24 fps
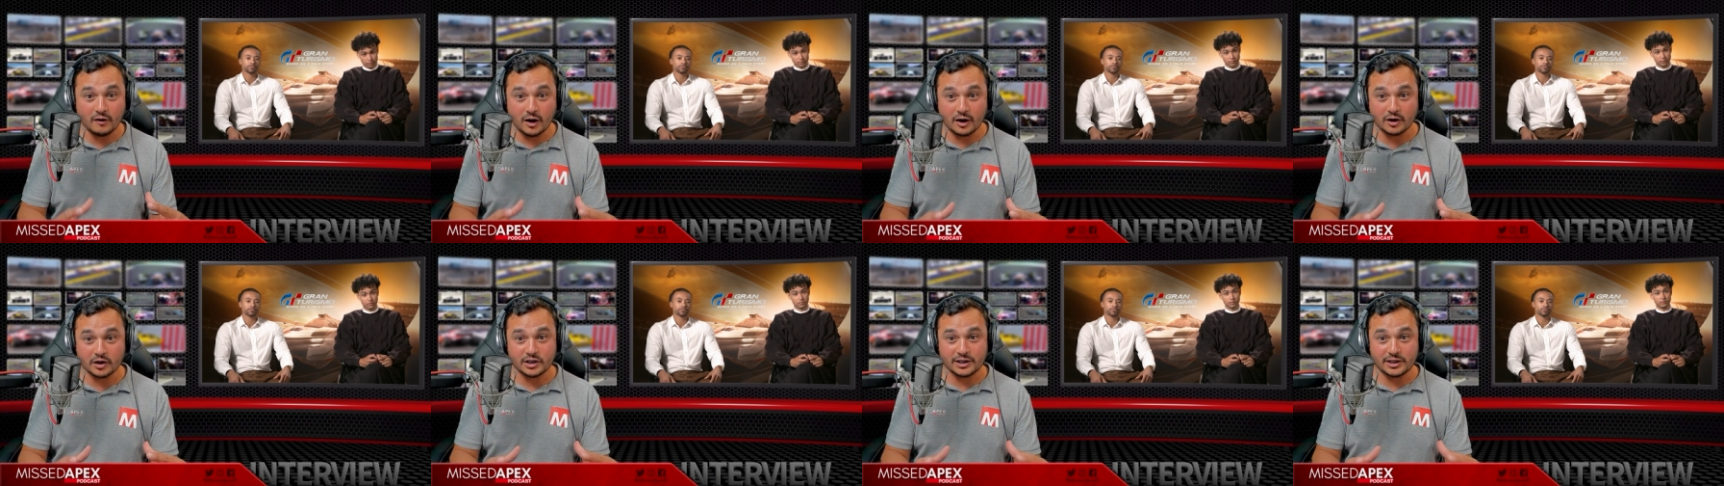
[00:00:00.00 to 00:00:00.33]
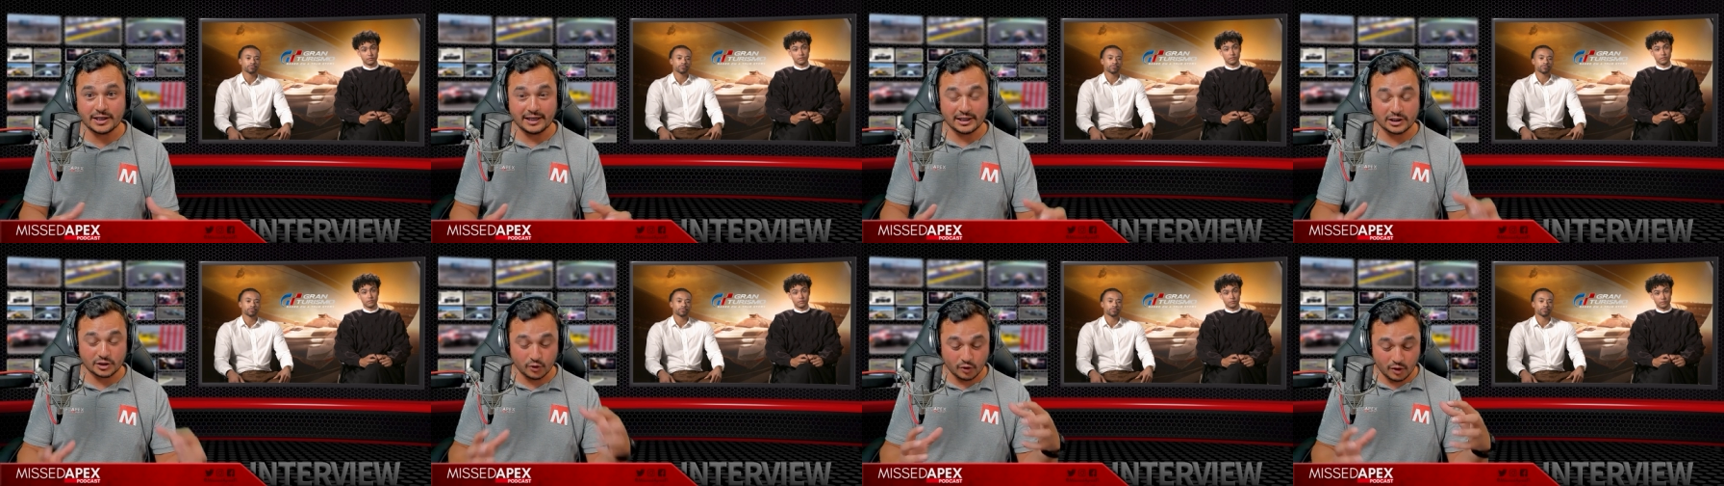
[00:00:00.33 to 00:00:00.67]
Archie,
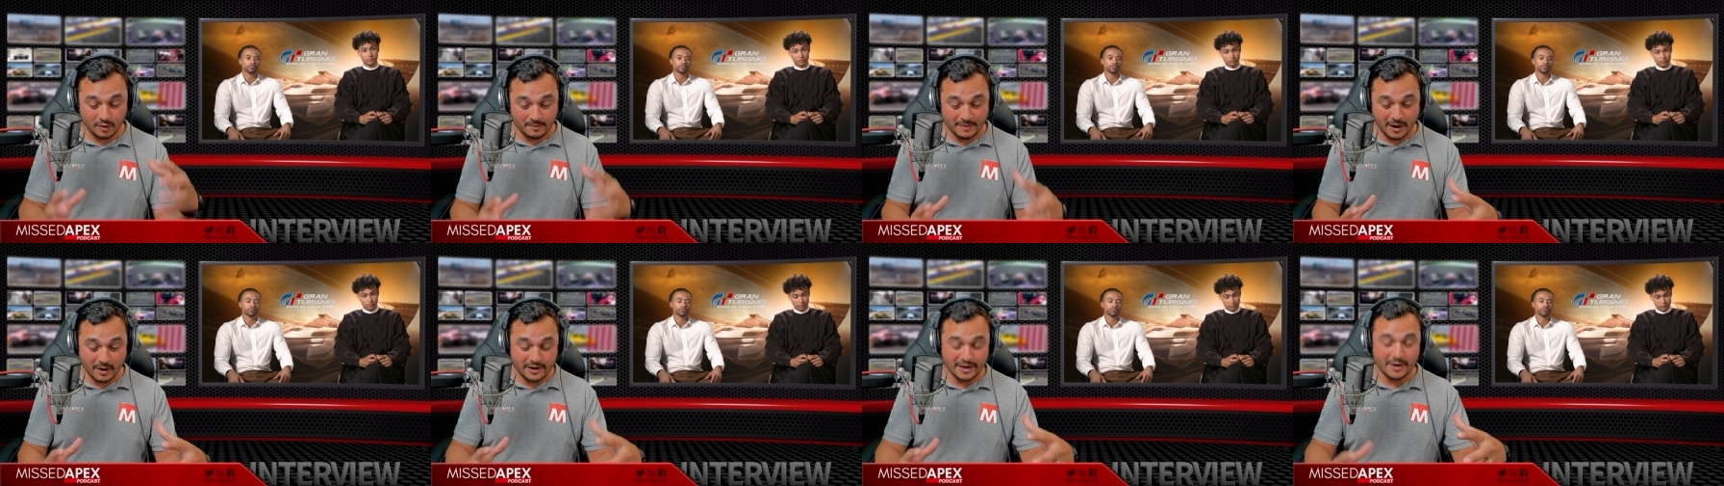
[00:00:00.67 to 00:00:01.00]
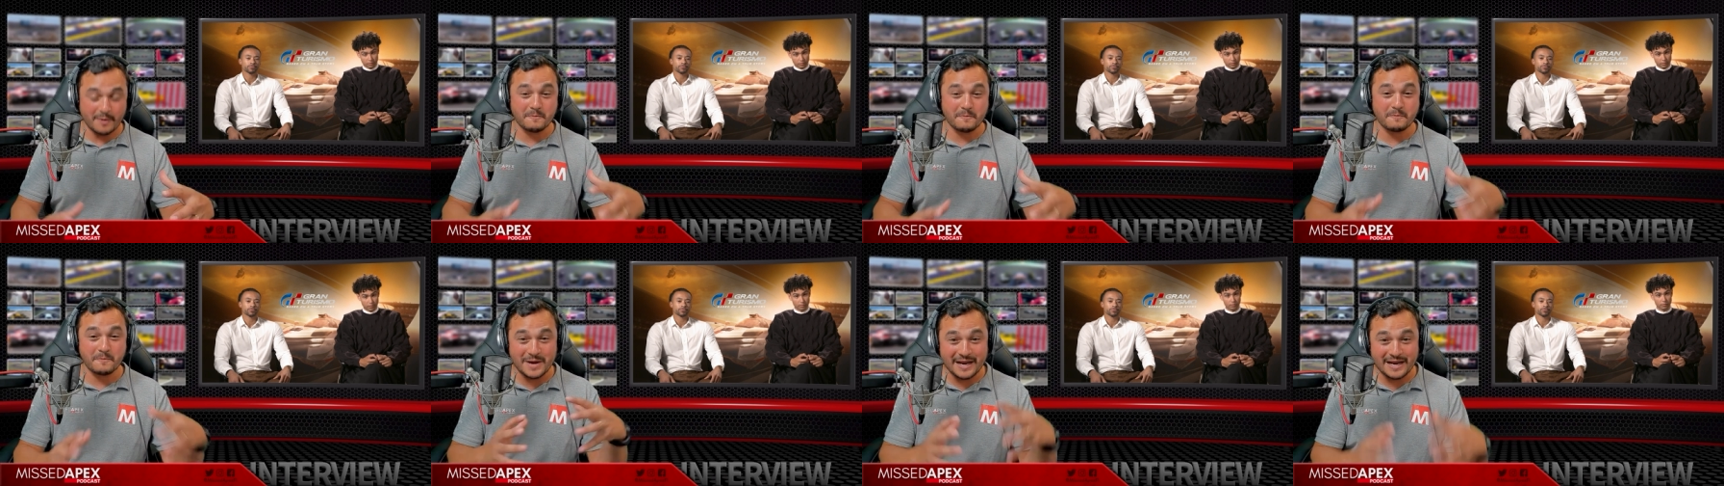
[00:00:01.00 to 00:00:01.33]
and it's all about you
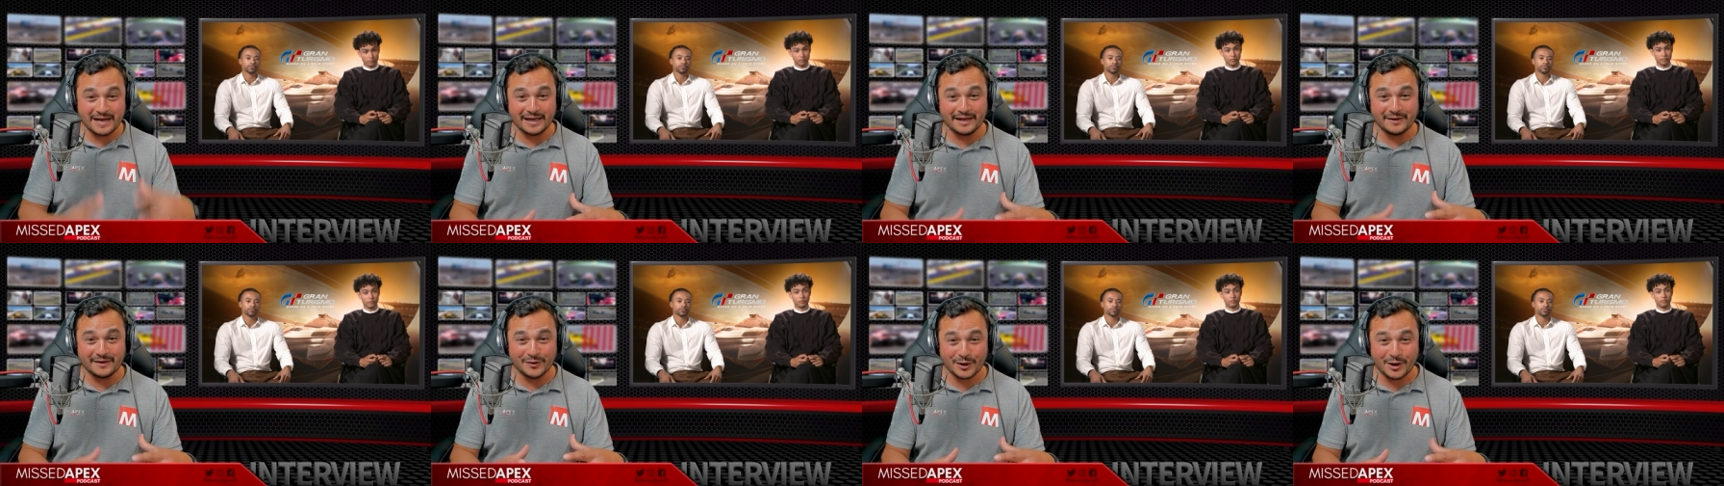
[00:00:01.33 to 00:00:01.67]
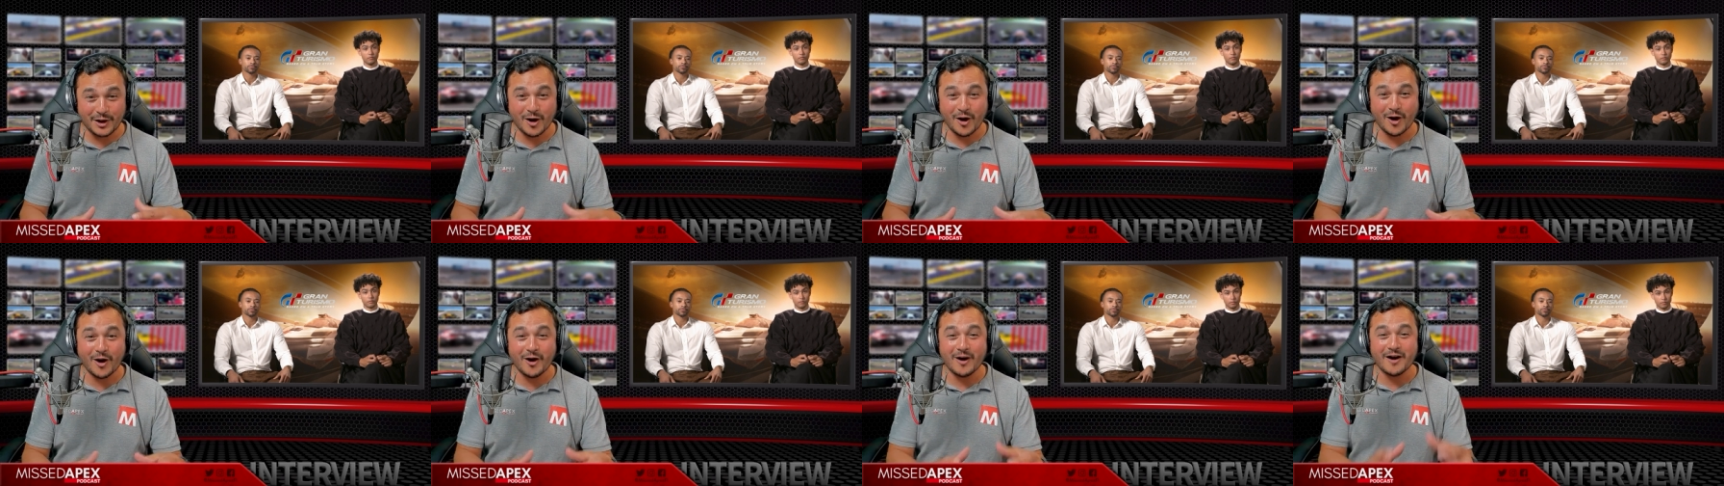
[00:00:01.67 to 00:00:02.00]
know being in the
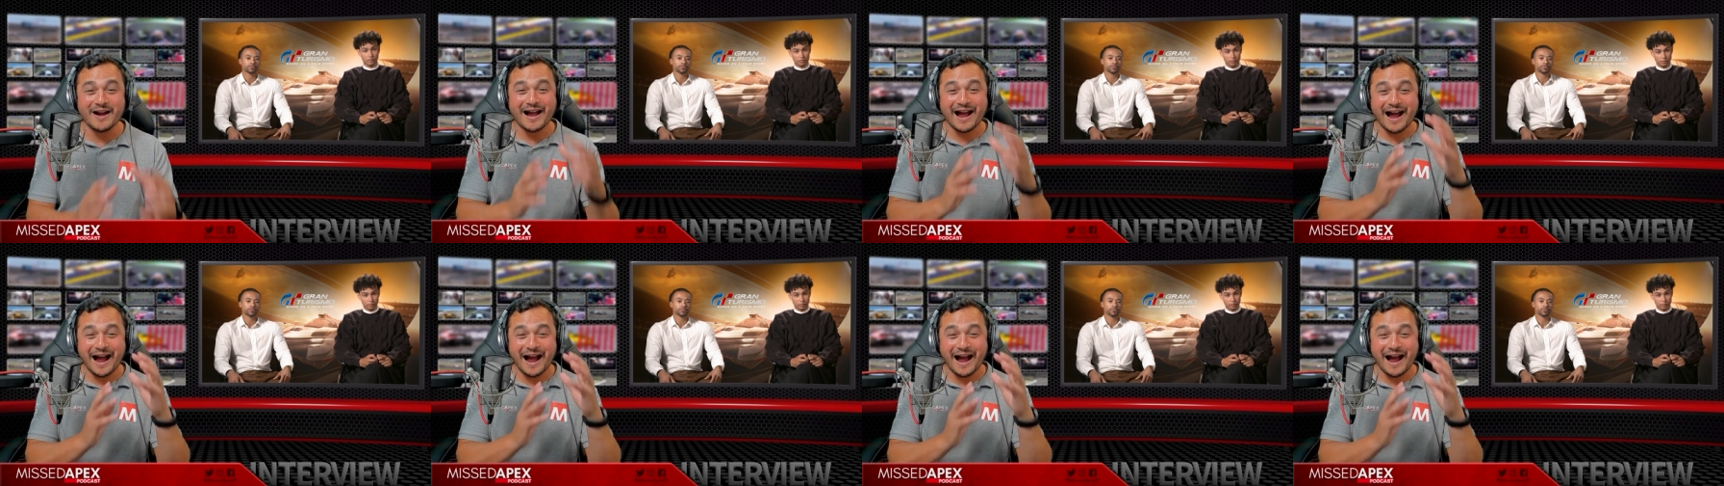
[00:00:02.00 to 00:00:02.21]
car,